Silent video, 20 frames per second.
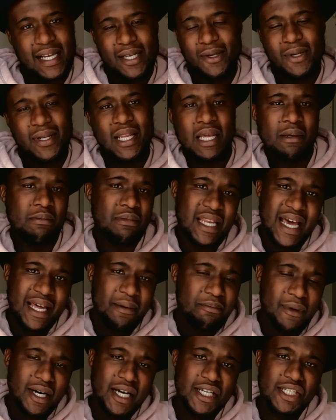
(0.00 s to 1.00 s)
like not
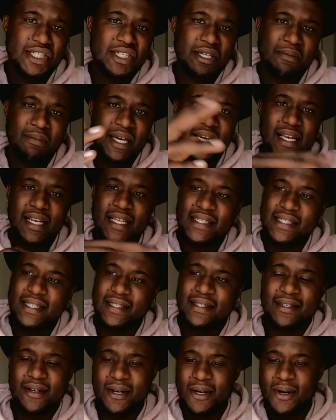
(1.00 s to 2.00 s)
that much, so I'm like,
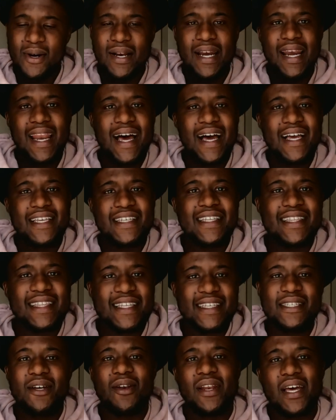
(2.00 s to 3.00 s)
listen, large,
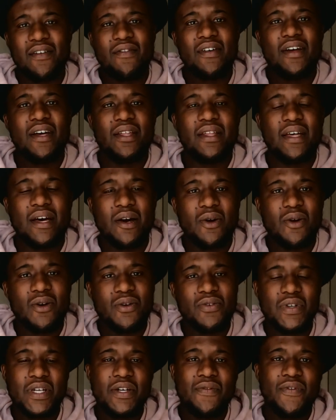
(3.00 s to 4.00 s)
at least I'll have a
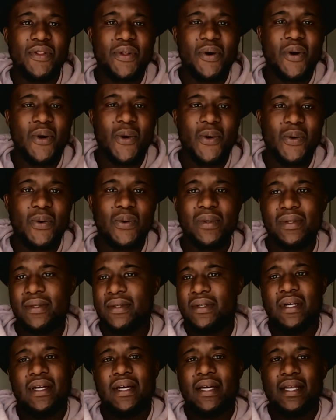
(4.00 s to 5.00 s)
cold drink for the whole
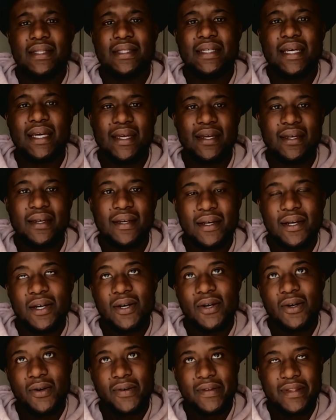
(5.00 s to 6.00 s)
day,
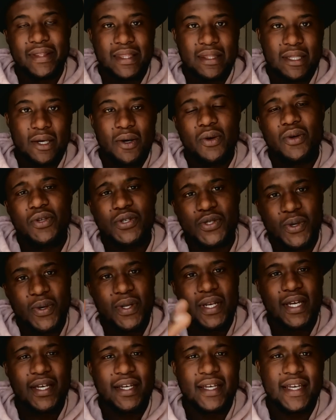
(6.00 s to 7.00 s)
or
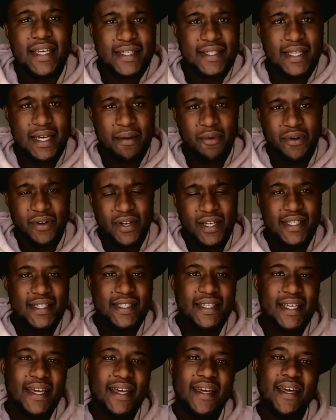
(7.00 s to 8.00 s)
soda, as the
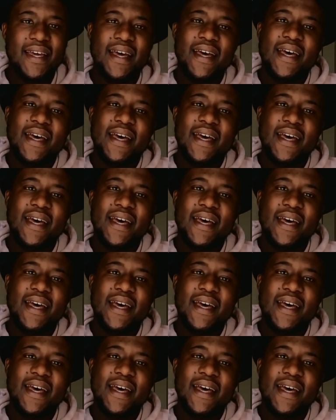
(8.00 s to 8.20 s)
Americans say.